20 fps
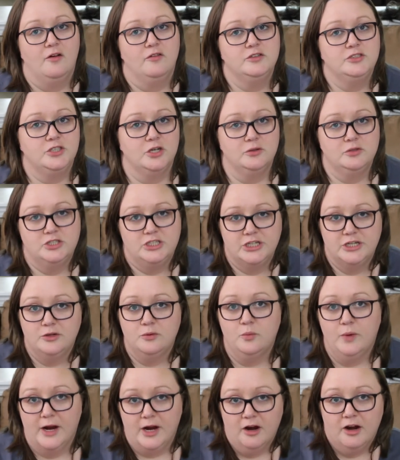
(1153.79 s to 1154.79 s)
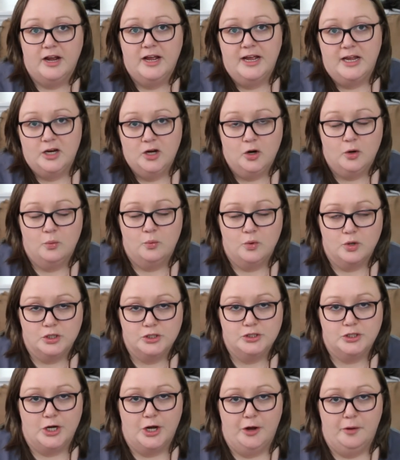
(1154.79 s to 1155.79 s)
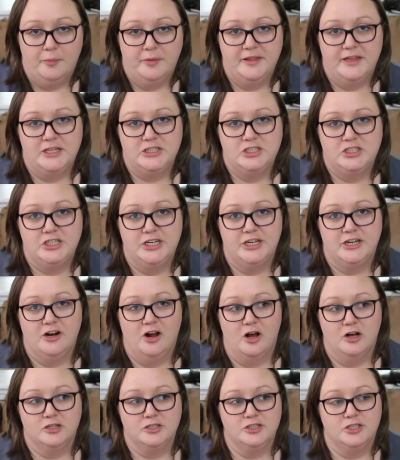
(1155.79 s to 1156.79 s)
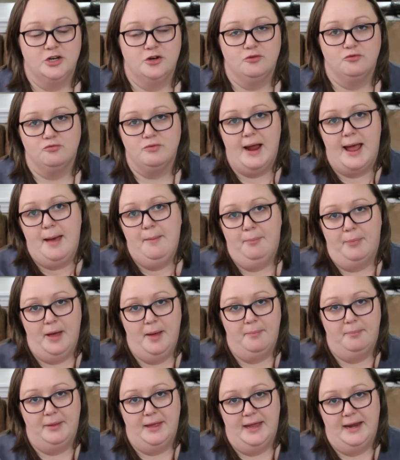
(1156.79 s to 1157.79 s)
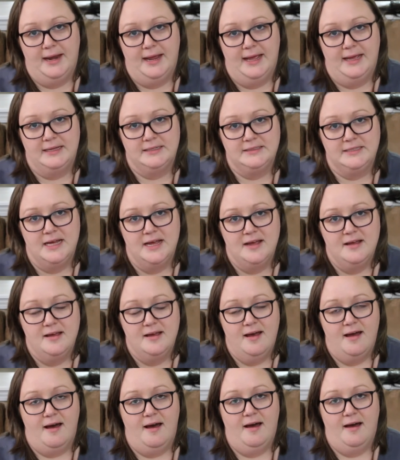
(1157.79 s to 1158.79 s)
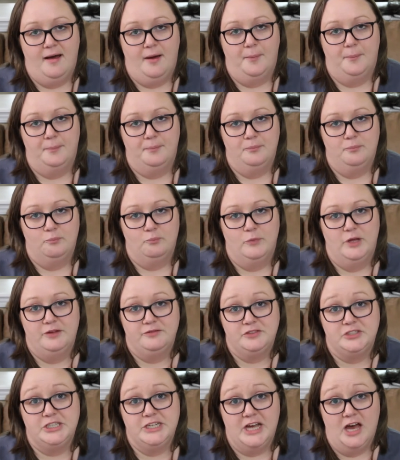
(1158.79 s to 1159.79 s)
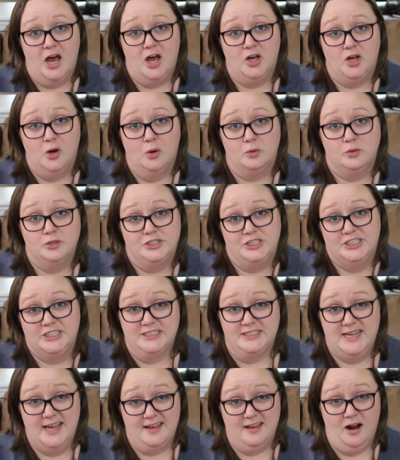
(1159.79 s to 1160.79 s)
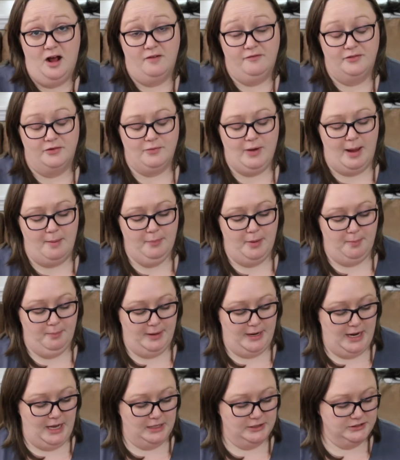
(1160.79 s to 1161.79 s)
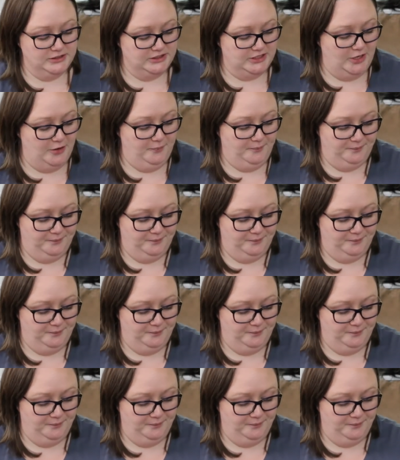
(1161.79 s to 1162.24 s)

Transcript: so she could wear it in her wardrobe but then she could also wrap up in it um, if she got cold she could take it off and wrap up in it so